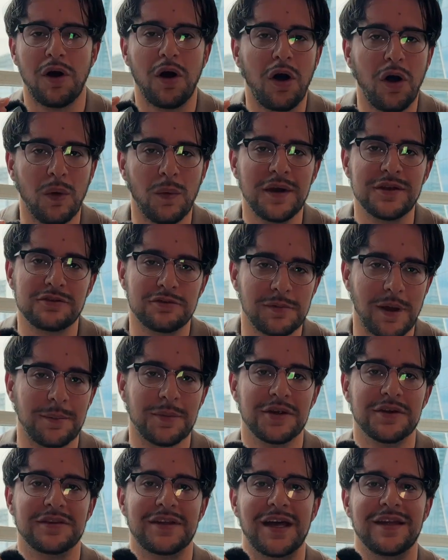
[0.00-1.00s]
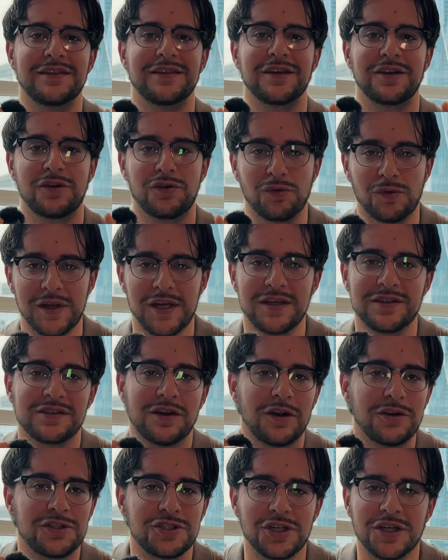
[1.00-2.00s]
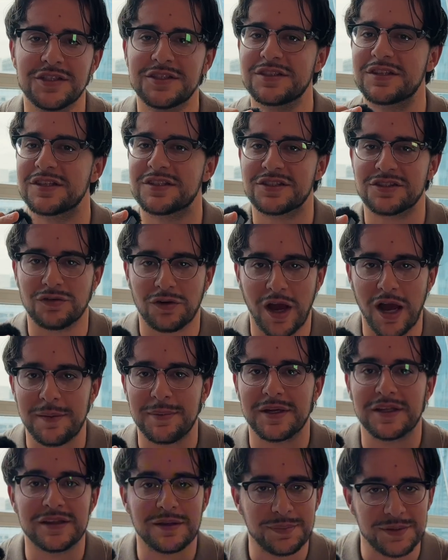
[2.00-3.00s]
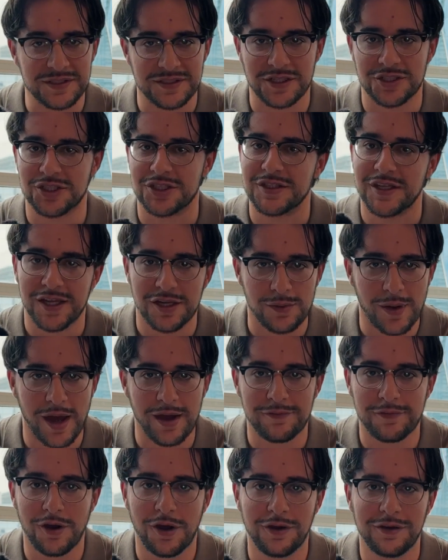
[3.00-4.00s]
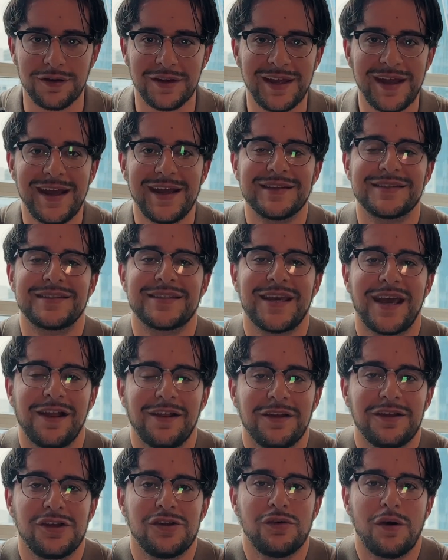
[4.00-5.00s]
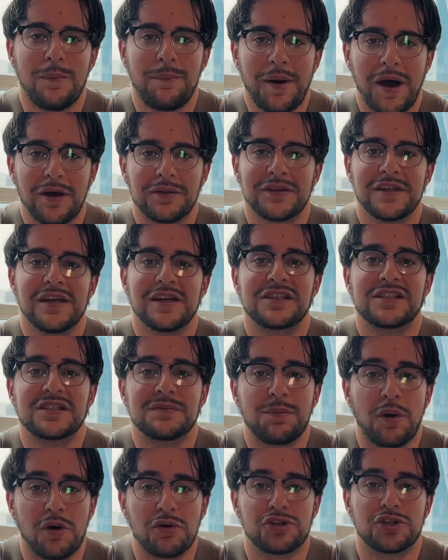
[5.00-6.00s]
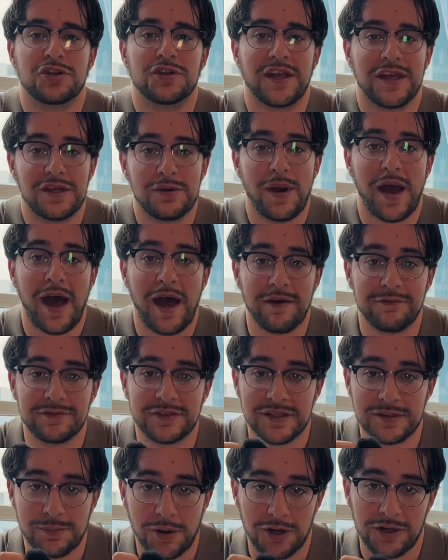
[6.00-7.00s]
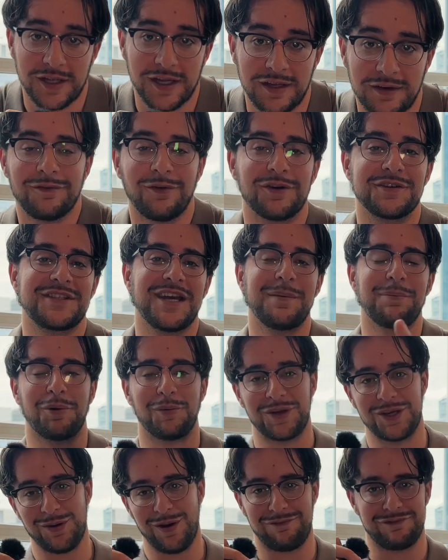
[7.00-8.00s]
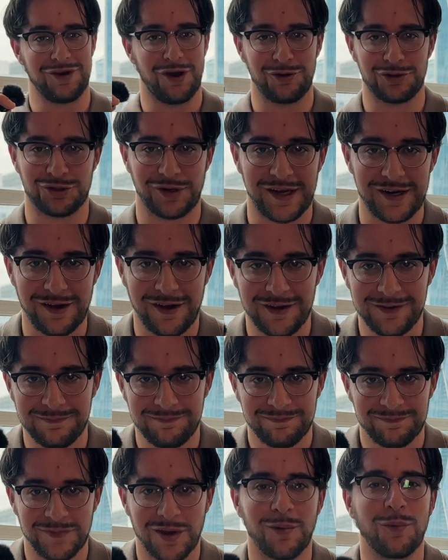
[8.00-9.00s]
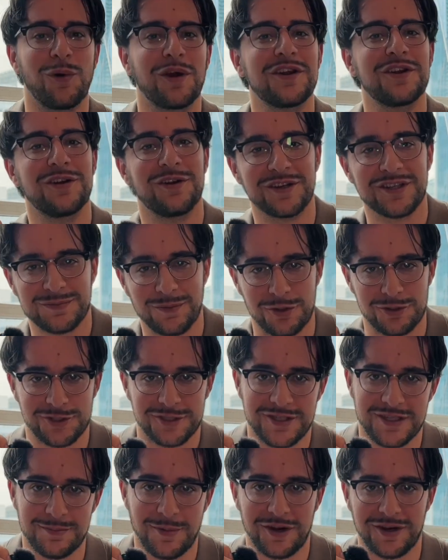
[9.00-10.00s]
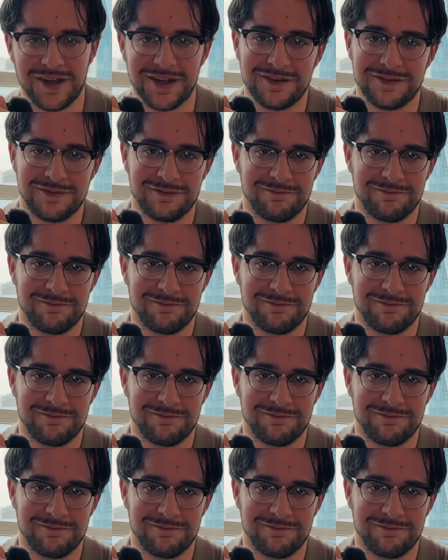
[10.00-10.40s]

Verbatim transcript: Always remember that the Greeks are just describing the position that you have on. It's telling you about the exposure that you have to the market. For example, when you have no trade on, what are your exposures to the market?